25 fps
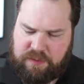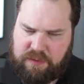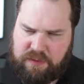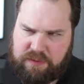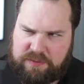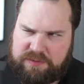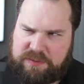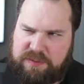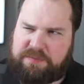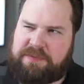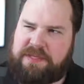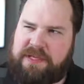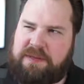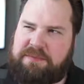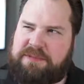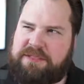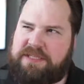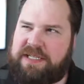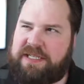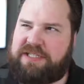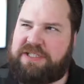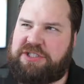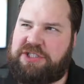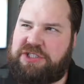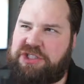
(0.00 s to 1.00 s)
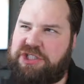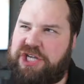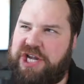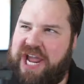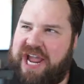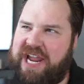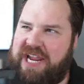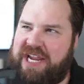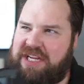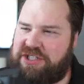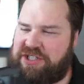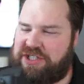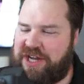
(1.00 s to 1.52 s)
Sometimes things
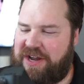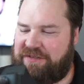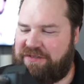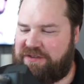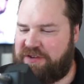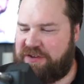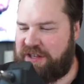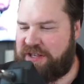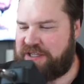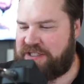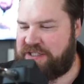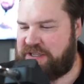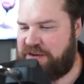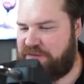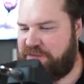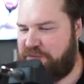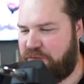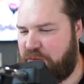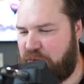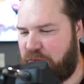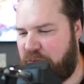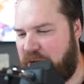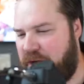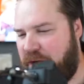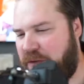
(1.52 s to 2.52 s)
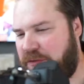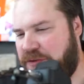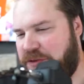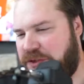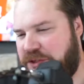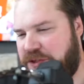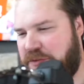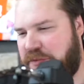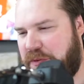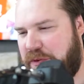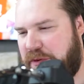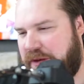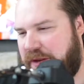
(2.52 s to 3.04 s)
change after they sit for a while, which
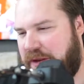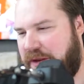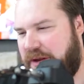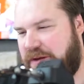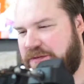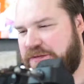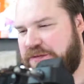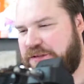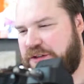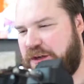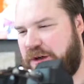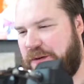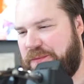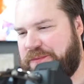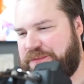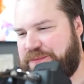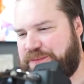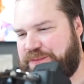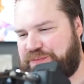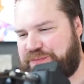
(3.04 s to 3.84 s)
is pretty good. So